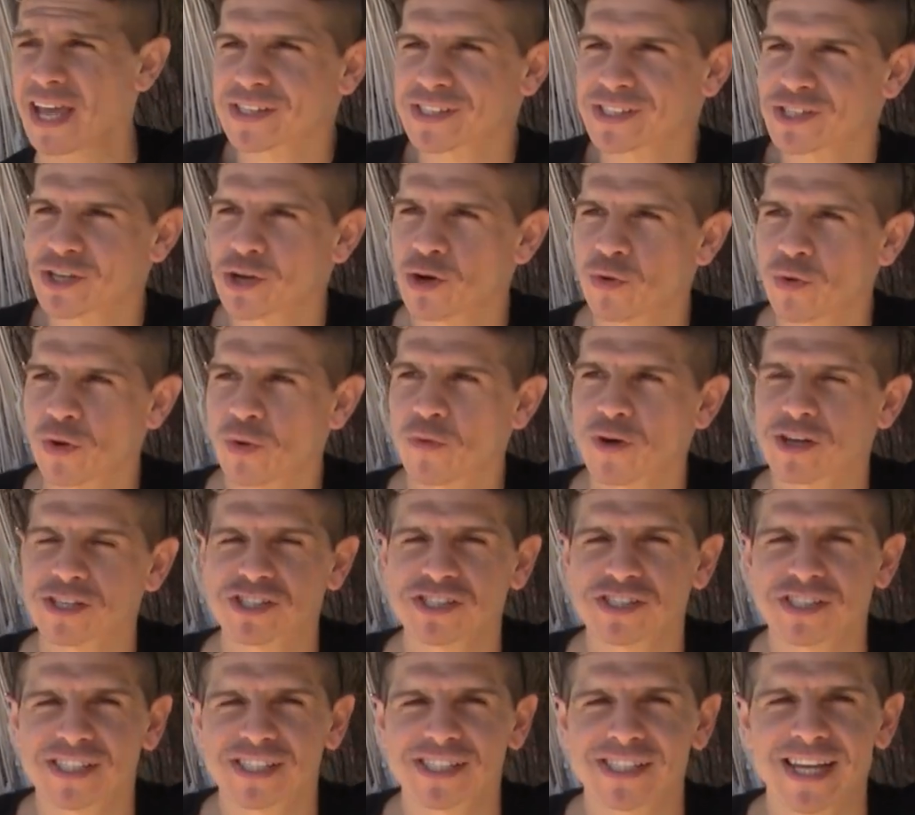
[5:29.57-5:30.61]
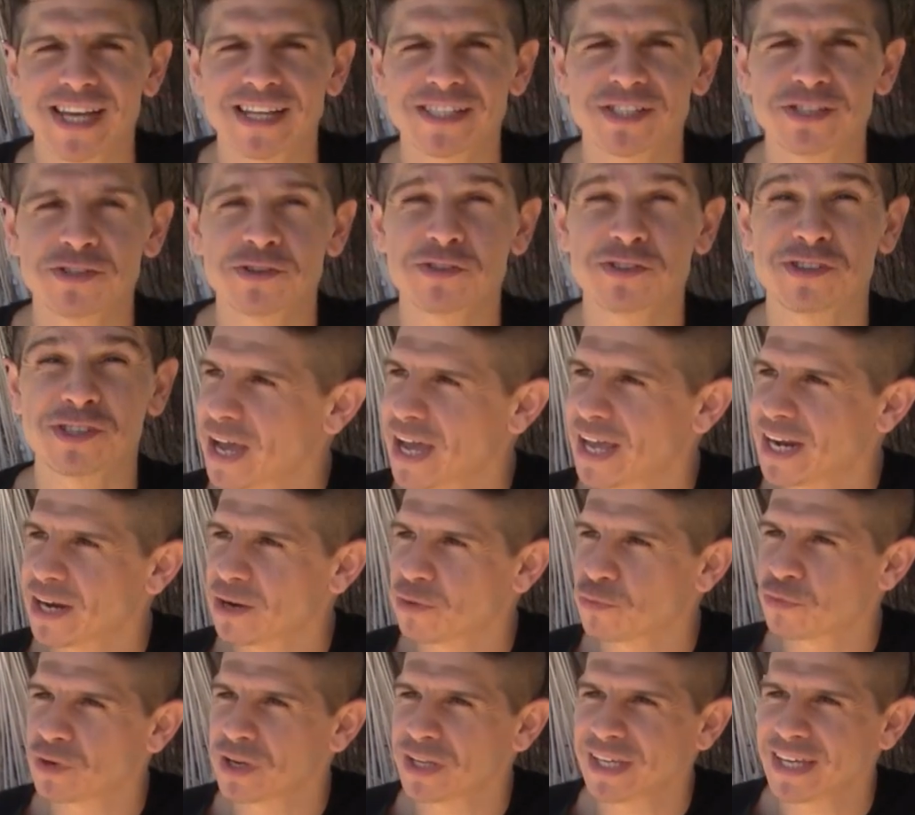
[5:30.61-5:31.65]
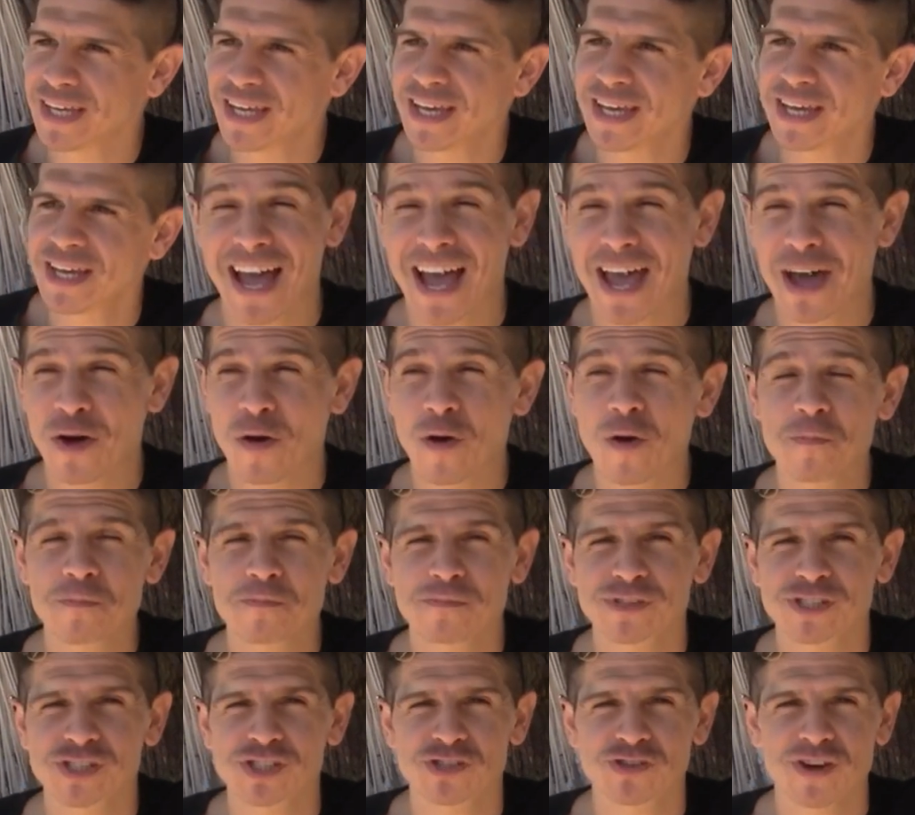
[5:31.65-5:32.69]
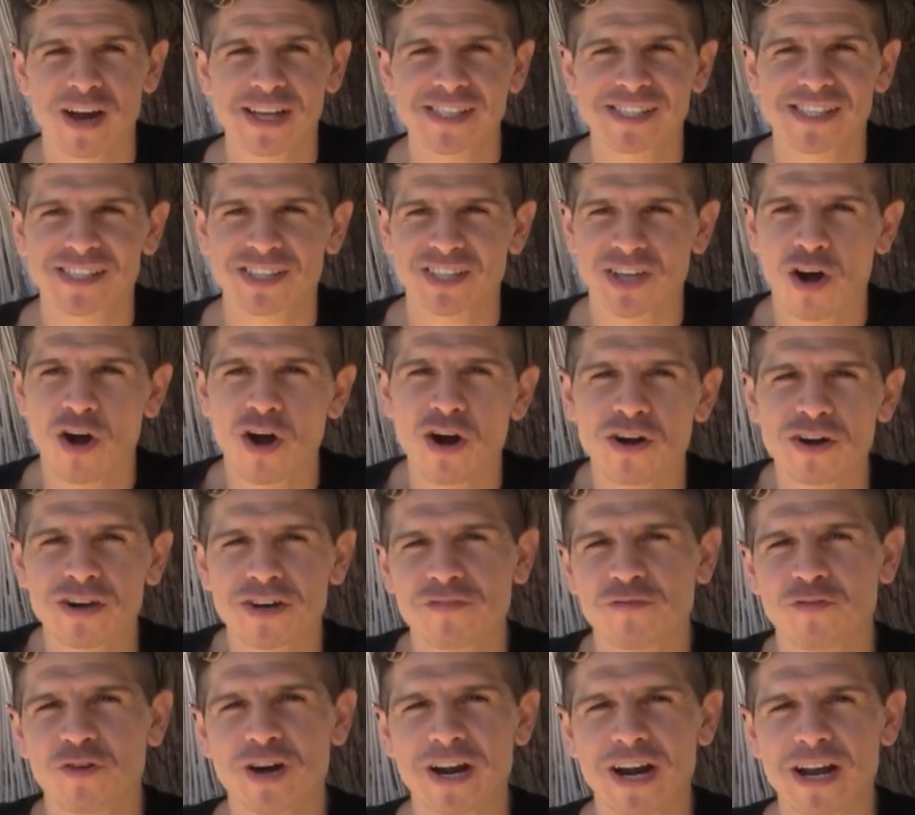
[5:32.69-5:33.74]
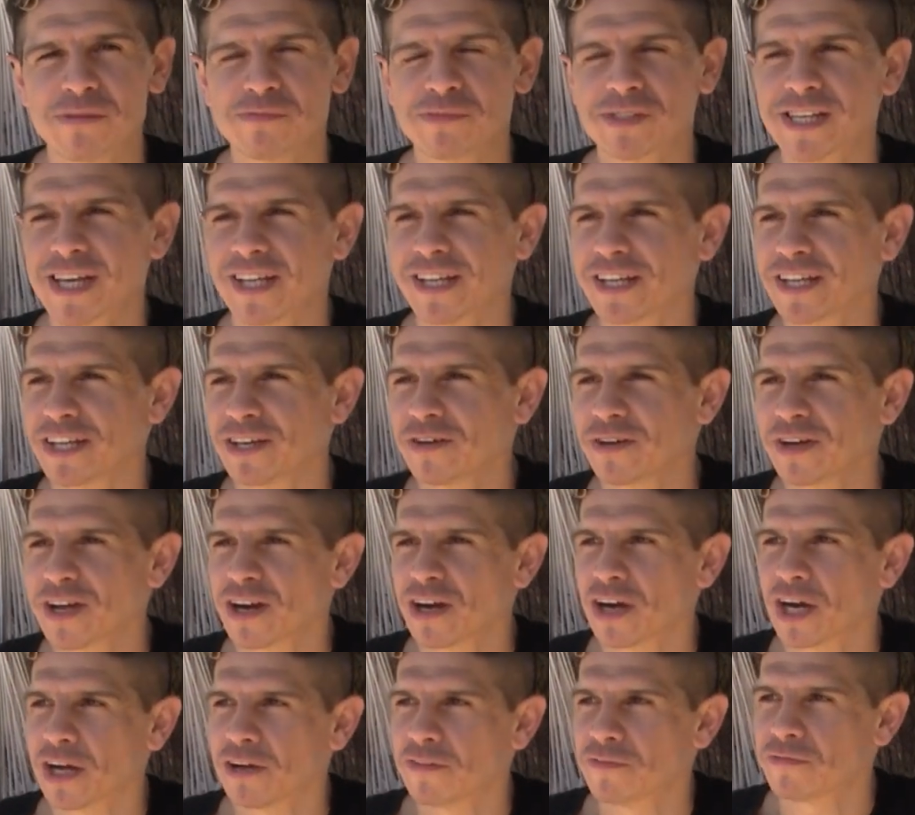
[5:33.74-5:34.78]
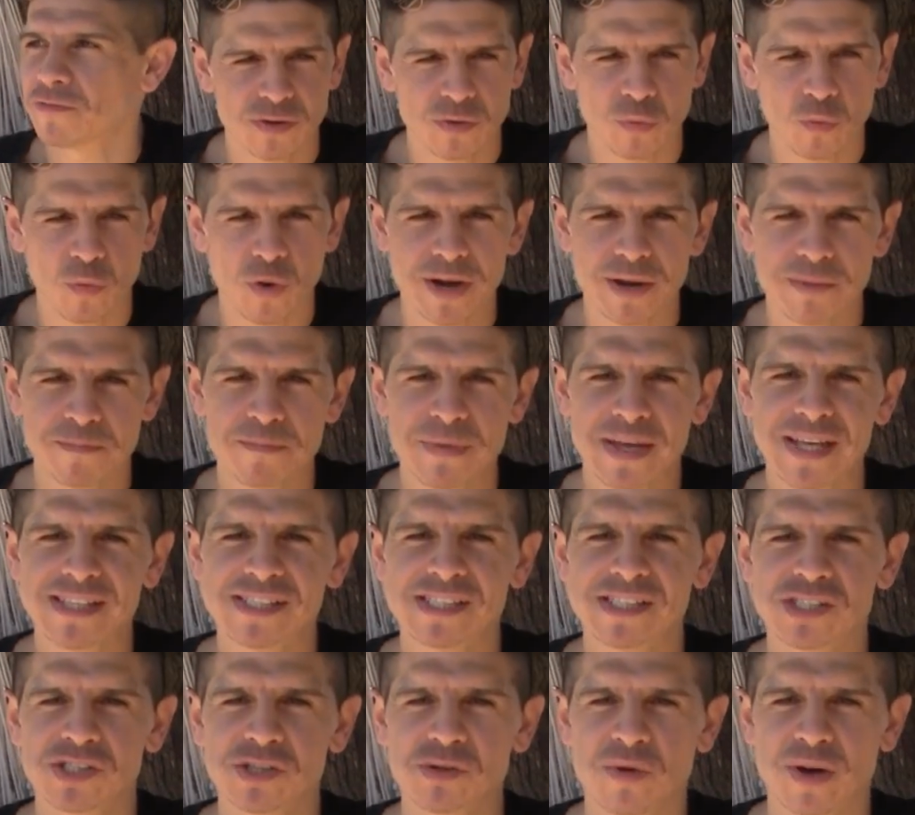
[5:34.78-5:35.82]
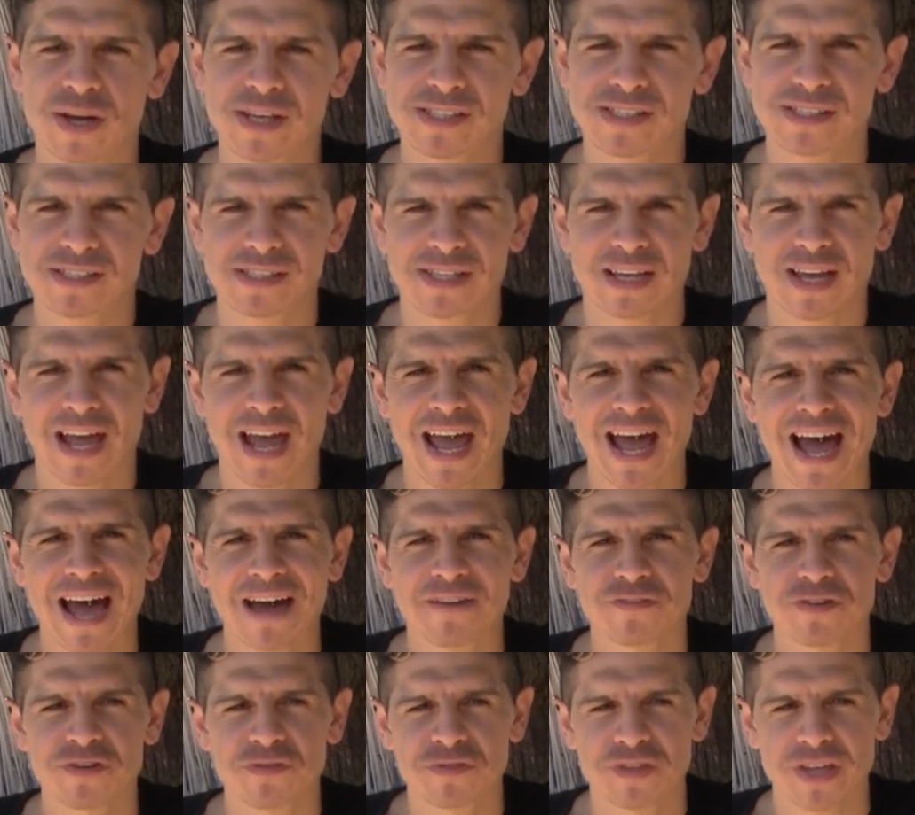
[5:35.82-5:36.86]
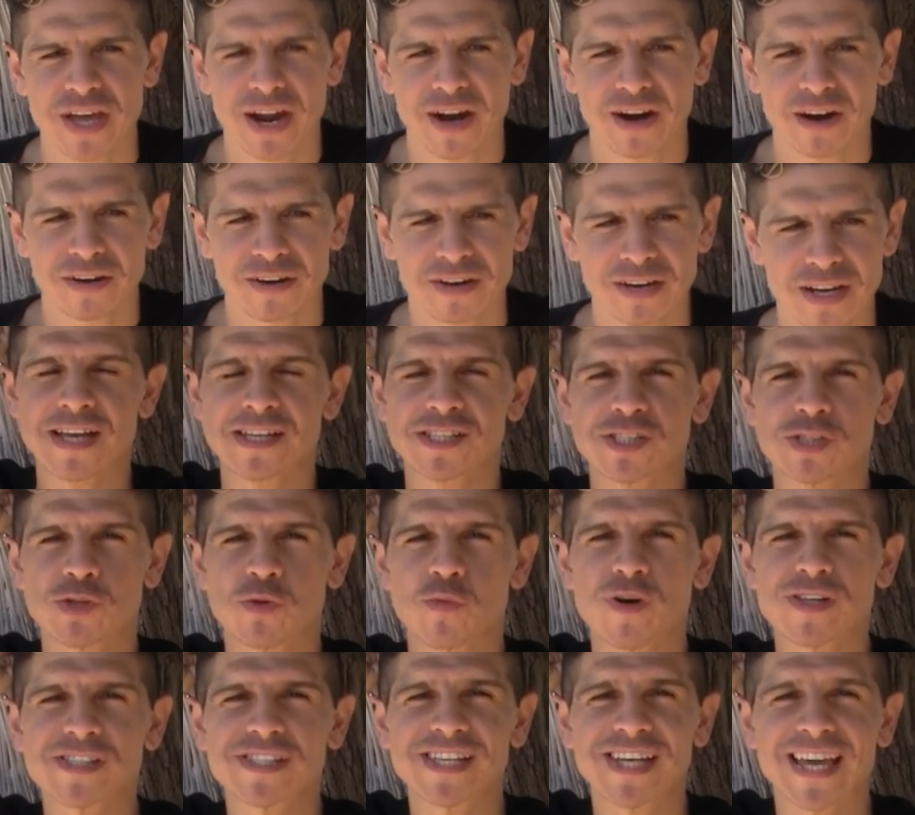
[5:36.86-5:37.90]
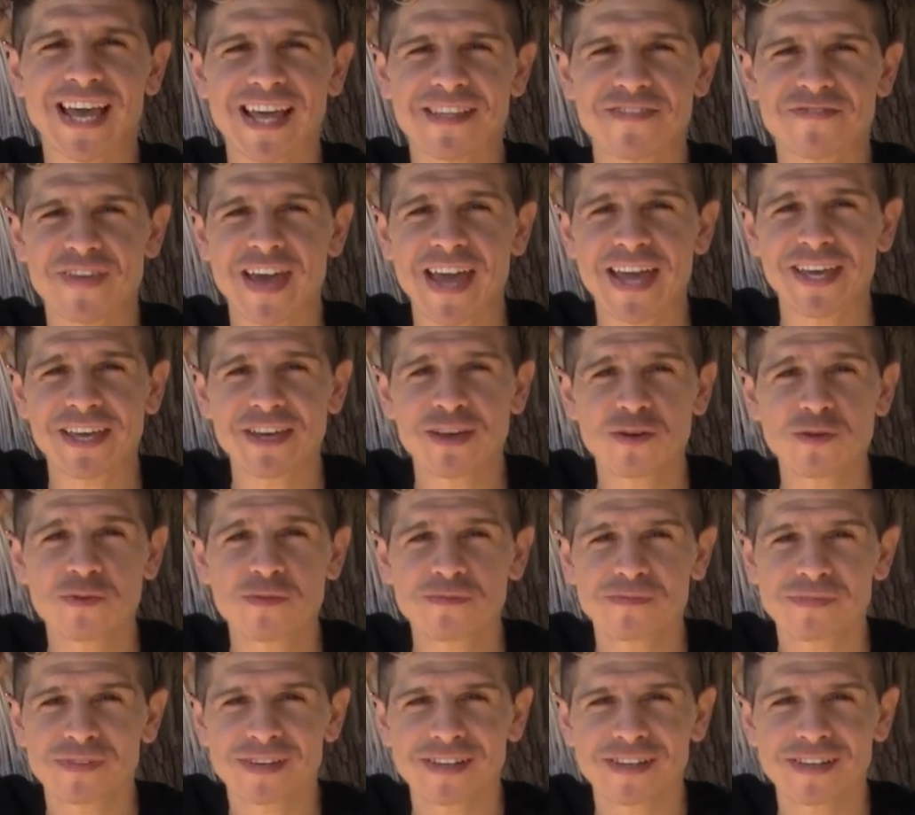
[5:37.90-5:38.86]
So we want you to stay tuned. And it really, I hope, strikes at the heart of what I'm telling you here, of what it means to us to have you there. So once again, thank you.